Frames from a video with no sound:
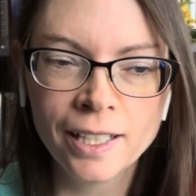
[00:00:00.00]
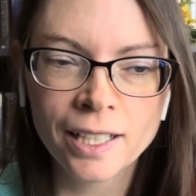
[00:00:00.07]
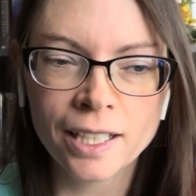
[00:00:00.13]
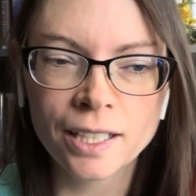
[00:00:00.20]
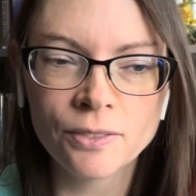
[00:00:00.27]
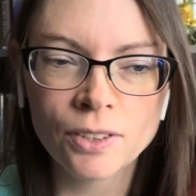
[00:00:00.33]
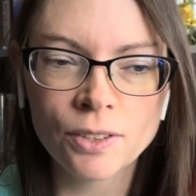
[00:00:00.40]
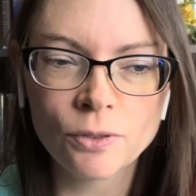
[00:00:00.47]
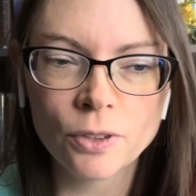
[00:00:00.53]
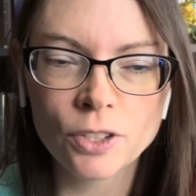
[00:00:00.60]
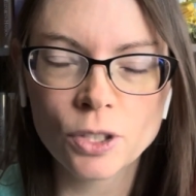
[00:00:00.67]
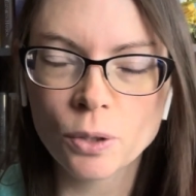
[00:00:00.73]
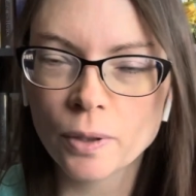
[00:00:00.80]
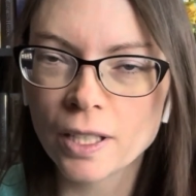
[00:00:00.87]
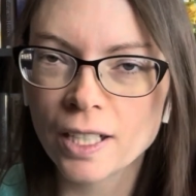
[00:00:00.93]
Even if we
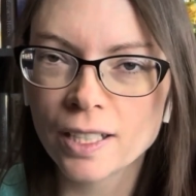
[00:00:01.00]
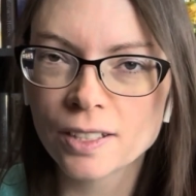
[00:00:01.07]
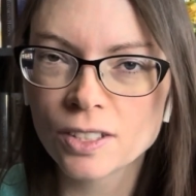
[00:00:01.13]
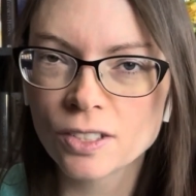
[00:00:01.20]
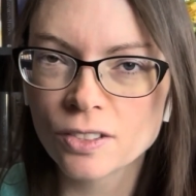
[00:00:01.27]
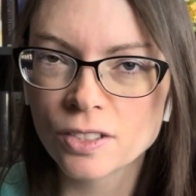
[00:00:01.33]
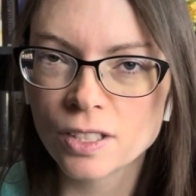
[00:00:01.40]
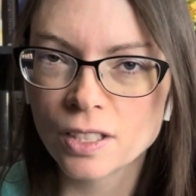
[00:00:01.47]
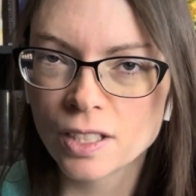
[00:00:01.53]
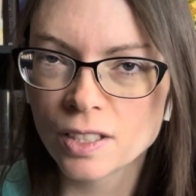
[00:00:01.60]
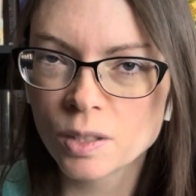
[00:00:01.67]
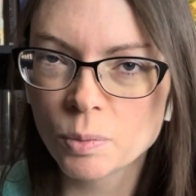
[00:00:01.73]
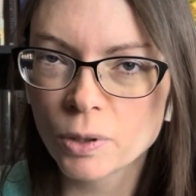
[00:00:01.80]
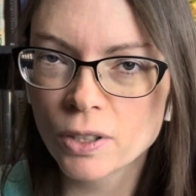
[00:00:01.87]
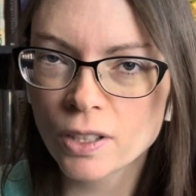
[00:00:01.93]
don't get answers in this
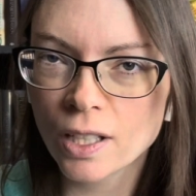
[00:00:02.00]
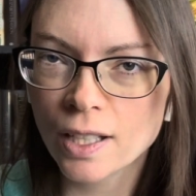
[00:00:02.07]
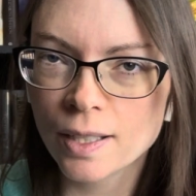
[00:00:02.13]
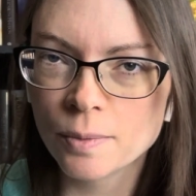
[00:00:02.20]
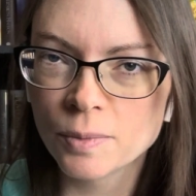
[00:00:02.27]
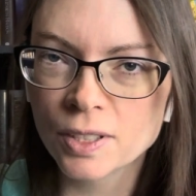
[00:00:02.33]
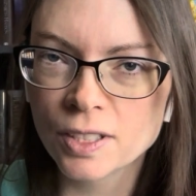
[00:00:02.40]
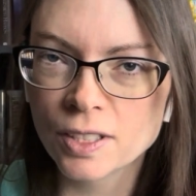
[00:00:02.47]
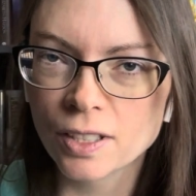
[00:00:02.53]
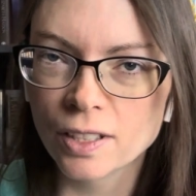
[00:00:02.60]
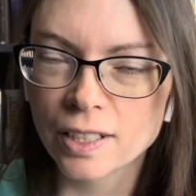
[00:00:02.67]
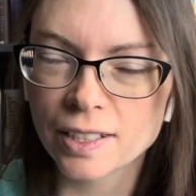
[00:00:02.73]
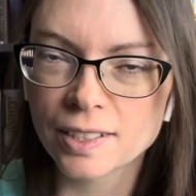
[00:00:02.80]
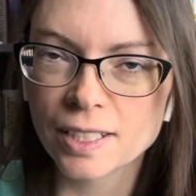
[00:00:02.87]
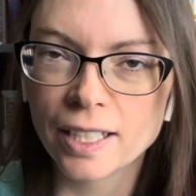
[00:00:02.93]
book, I'm still
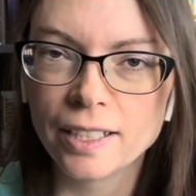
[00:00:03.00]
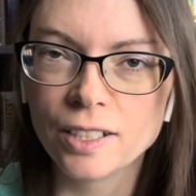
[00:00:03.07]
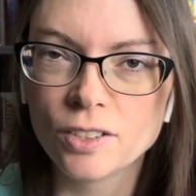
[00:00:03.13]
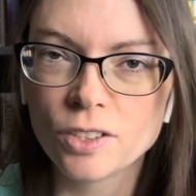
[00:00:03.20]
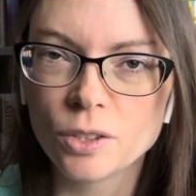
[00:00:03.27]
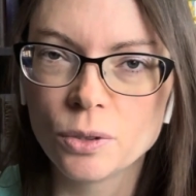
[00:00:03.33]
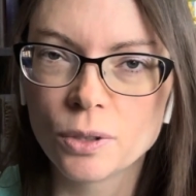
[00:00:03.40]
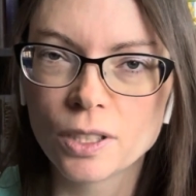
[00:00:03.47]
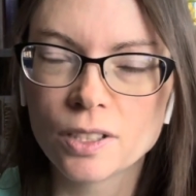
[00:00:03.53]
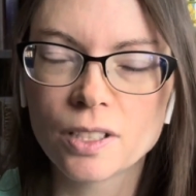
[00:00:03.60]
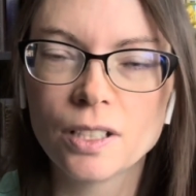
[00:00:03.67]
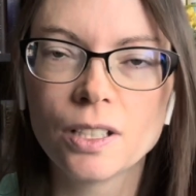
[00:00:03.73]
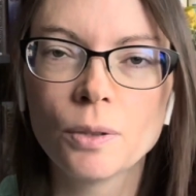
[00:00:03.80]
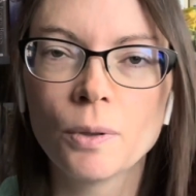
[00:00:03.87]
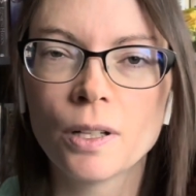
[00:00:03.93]
excited to
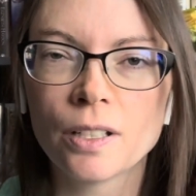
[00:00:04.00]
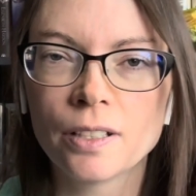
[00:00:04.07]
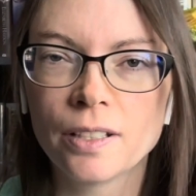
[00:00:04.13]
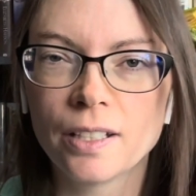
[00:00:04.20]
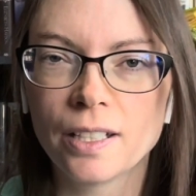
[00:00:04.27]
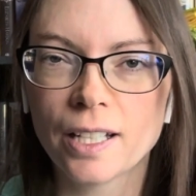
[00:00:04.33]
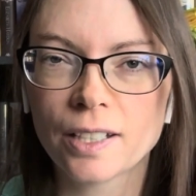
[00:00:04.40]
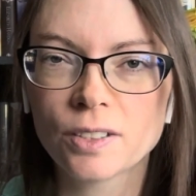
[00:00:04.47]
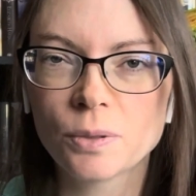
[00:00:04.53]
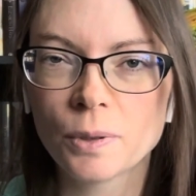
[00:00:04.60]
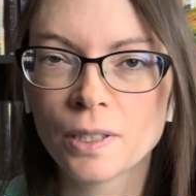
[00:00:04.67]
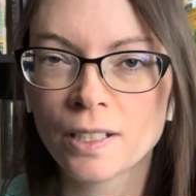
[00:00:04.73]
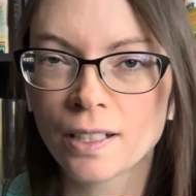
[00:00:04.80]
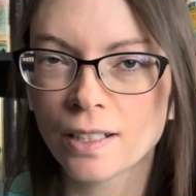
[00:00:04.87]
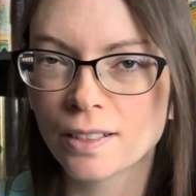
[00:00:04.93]
continue on in the next one
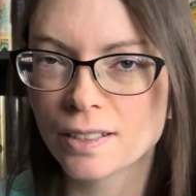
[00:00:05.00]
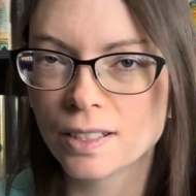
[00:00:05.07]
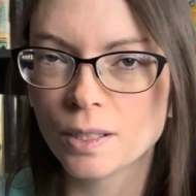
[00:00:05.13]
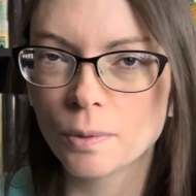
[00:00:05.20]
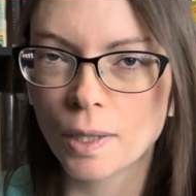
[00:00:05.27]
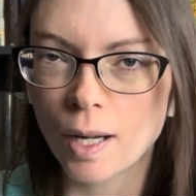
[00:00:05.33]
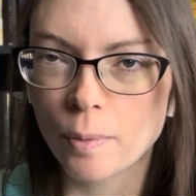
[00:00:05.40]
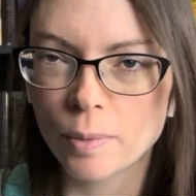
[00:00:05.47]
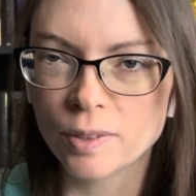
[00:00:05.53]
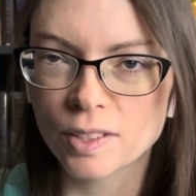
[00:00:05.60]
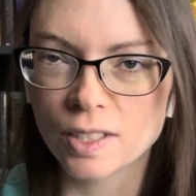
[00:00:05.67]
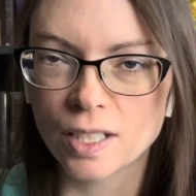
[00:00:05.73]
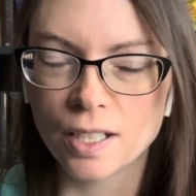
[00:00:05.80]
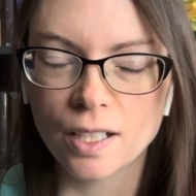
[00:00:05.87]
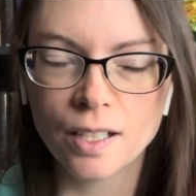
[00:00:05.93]
and kind of see what happens
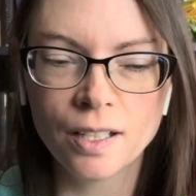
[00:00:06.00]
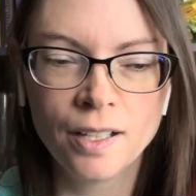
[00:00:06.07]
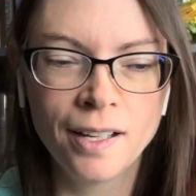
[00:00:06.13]
there.